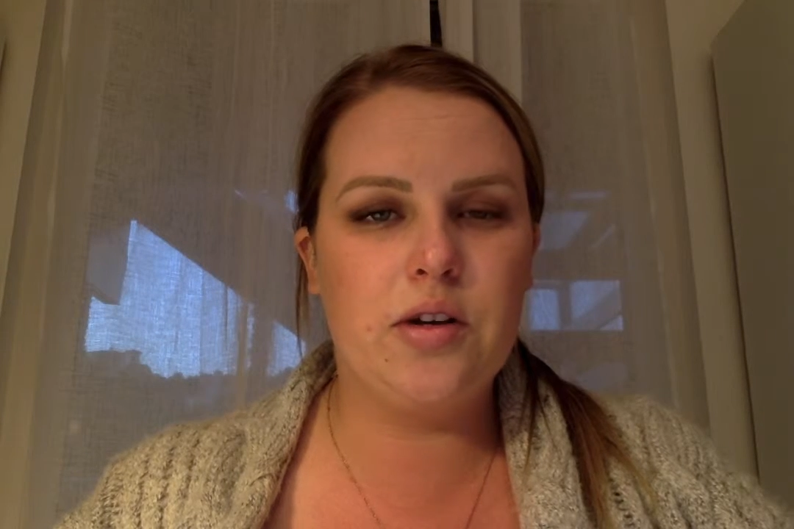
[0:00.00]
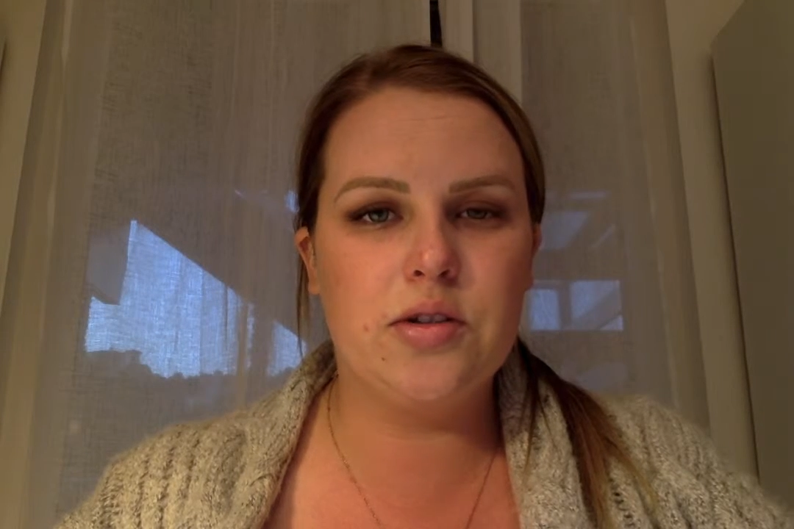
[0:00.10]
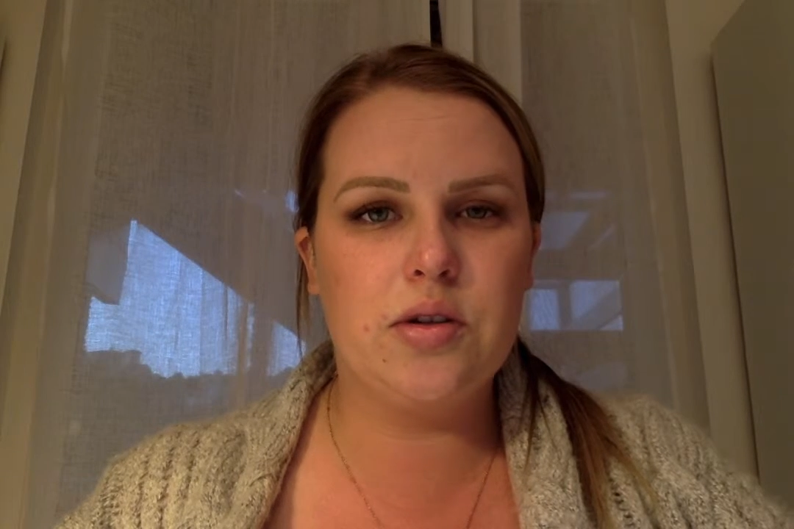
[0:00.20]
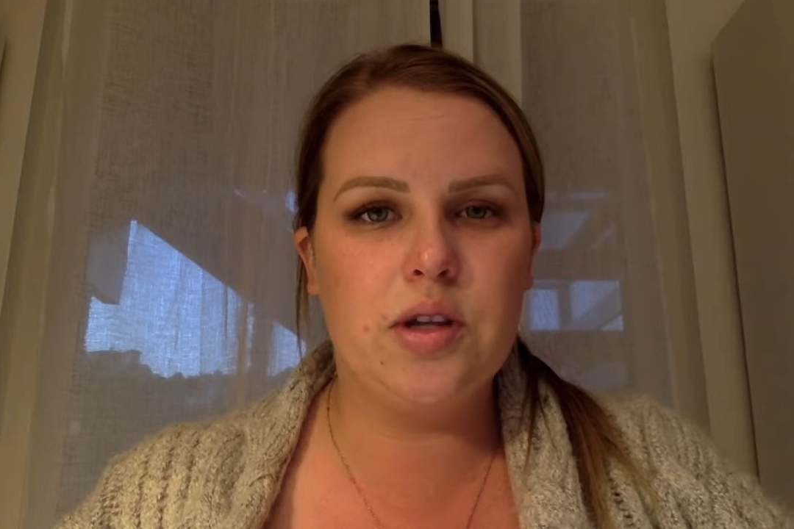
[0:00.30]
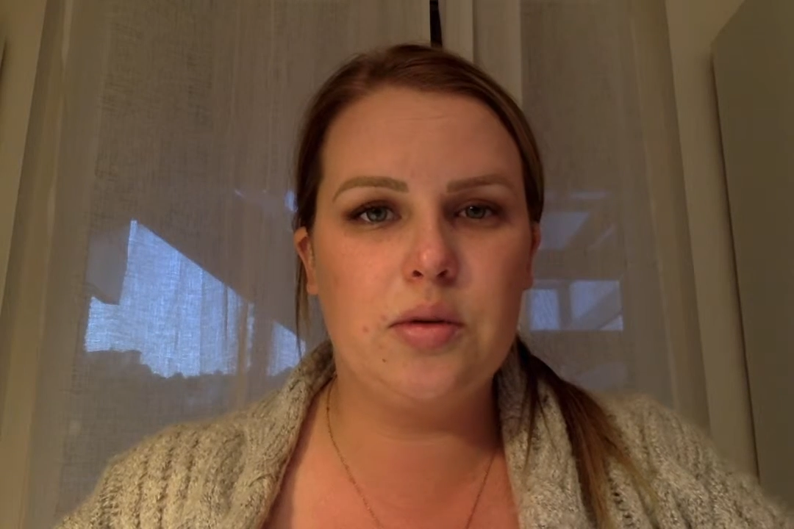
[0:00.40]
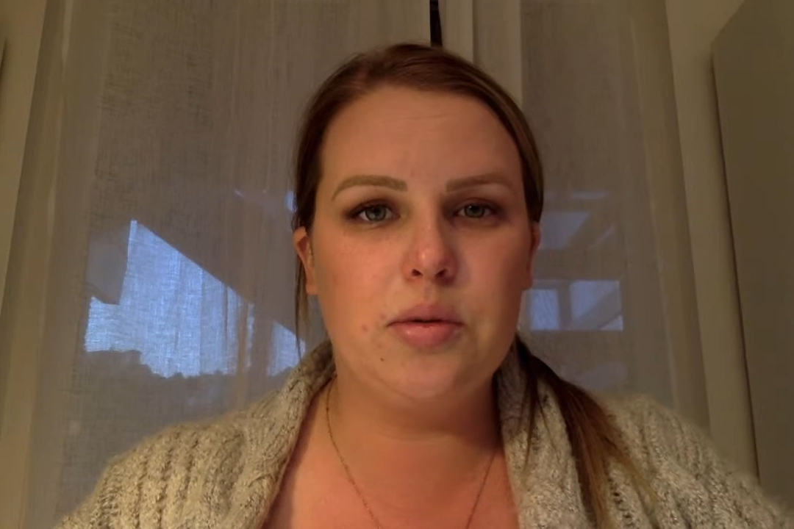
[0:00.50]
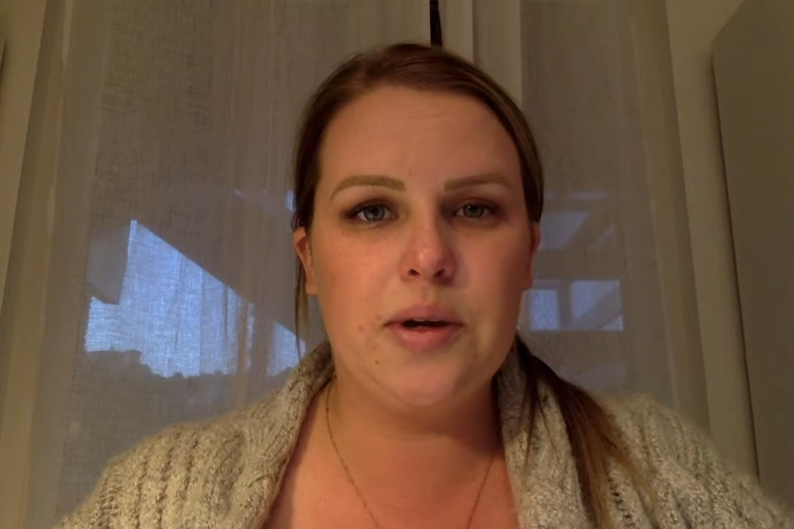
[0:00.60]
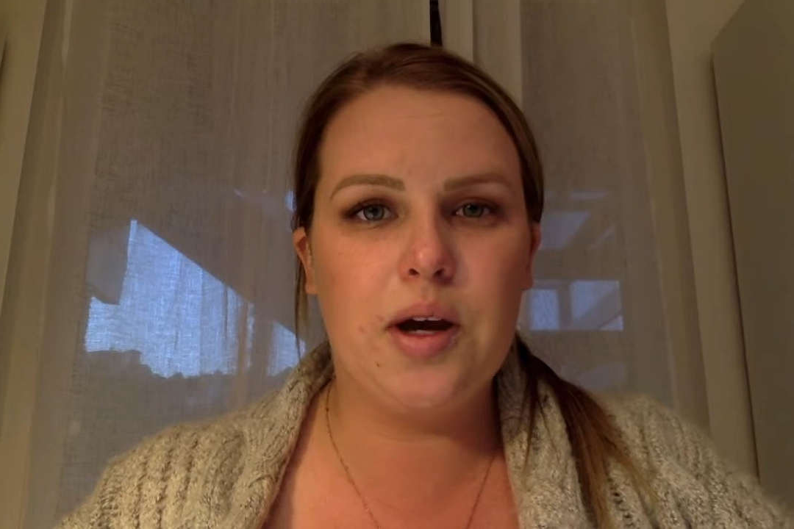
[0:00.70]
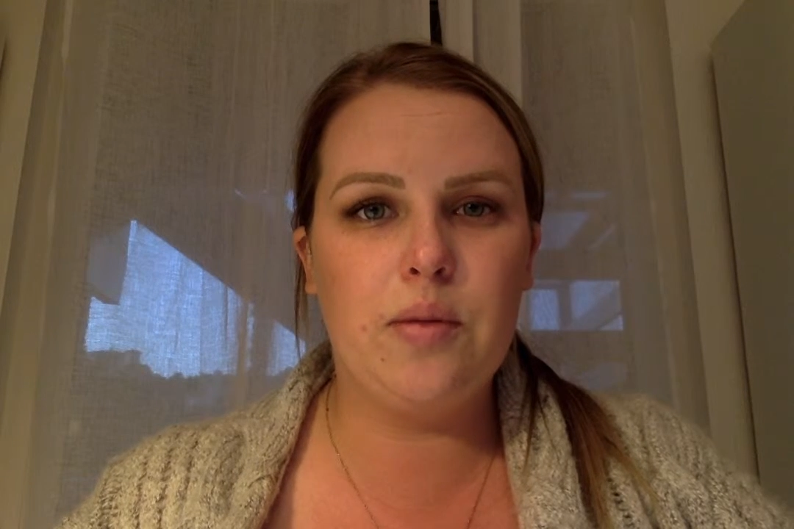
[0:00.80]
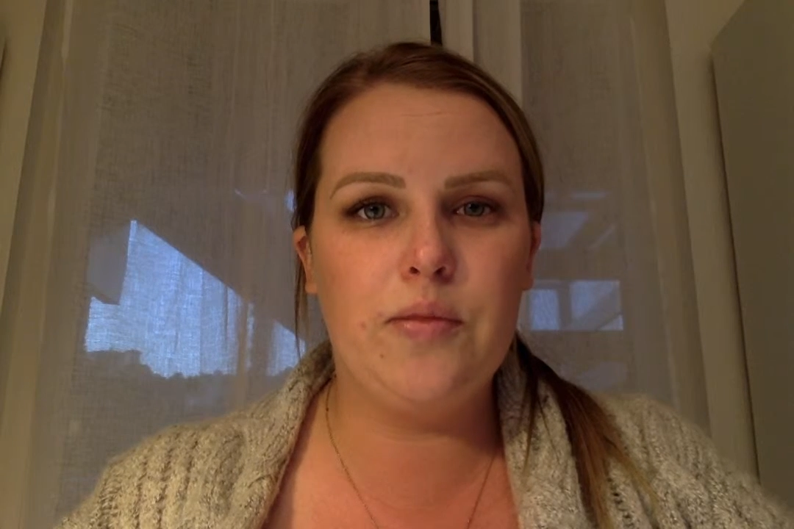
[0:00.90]
also think would
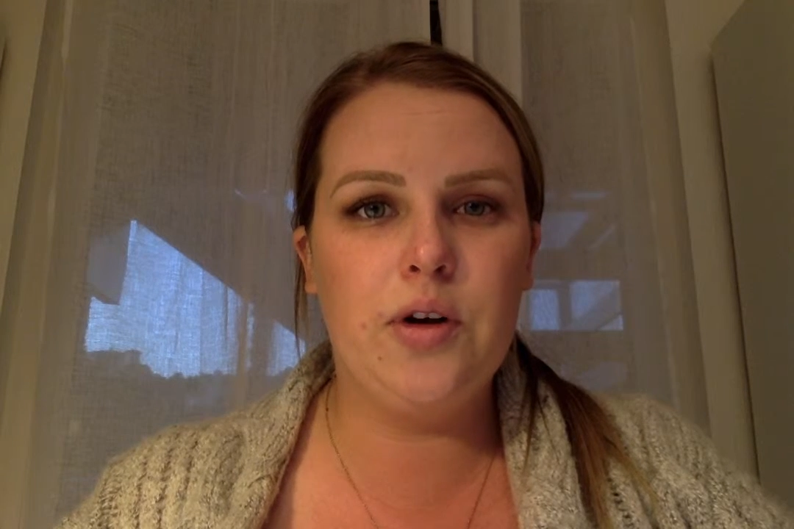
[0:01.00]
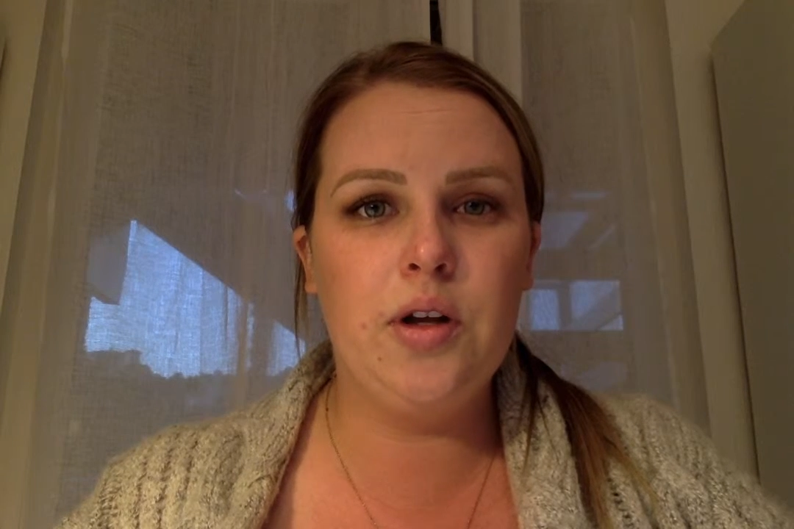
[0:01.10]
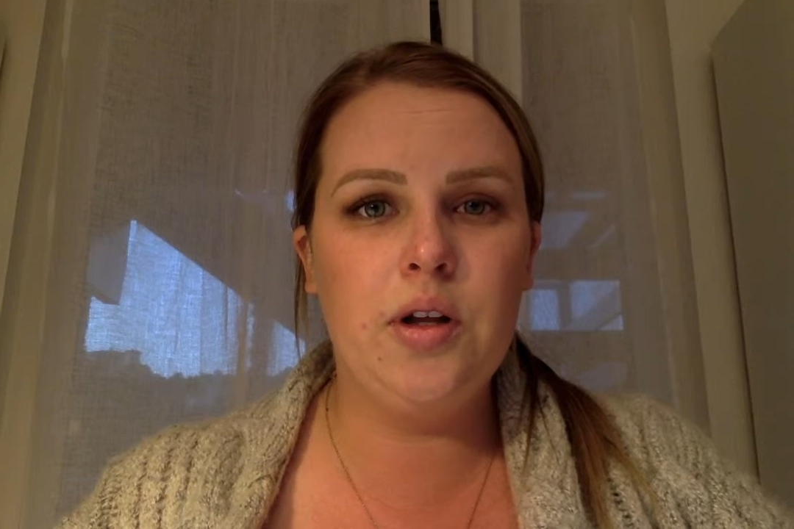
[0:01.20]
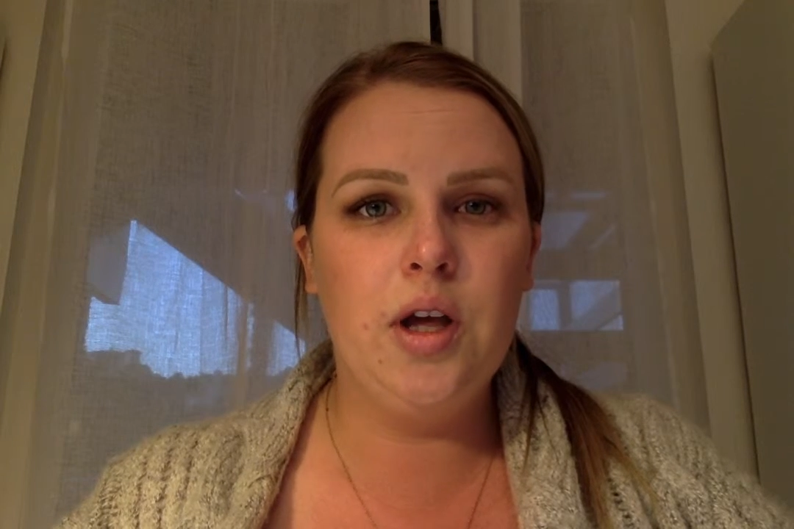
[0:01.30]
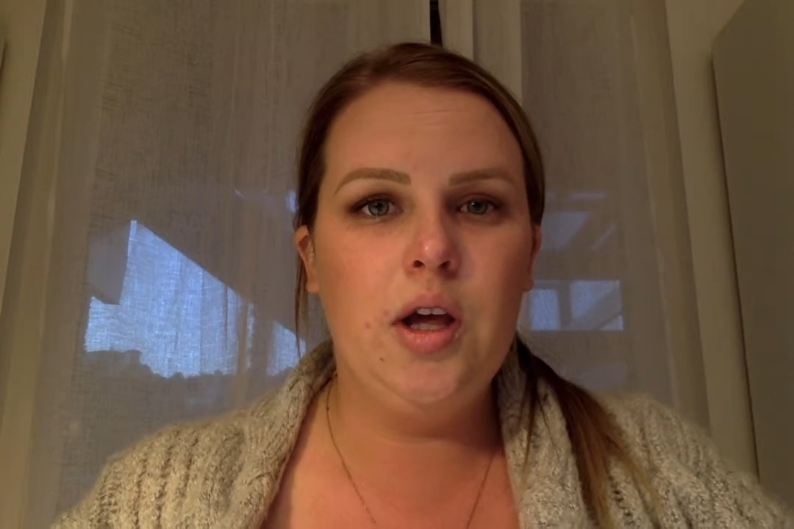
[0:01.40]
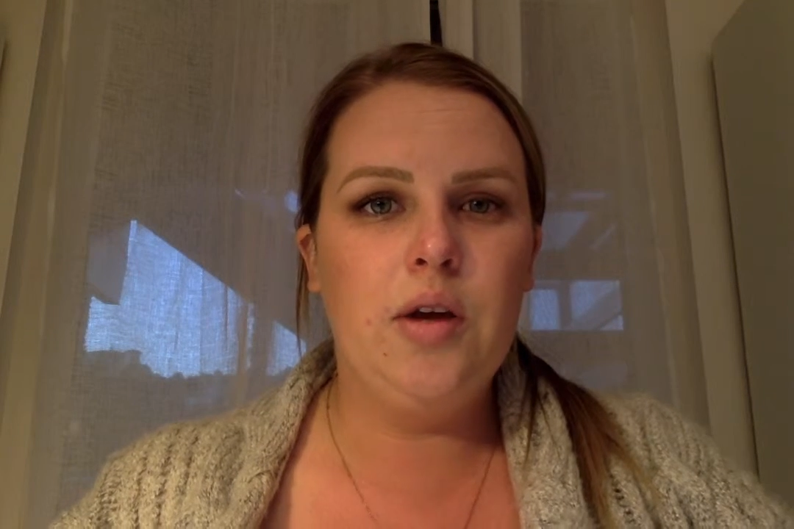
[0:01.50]
be helpful